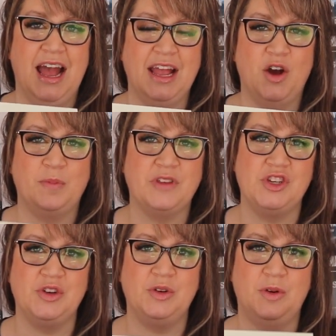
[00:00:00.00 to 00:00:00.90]
I hope
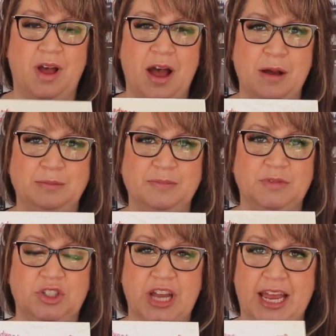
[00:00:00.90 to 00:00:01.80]
that you
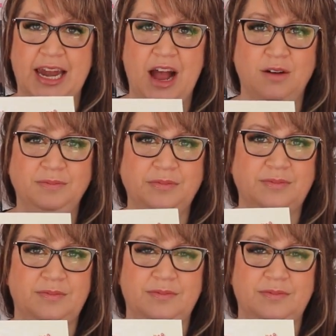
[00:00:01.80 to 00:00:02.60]
check it out.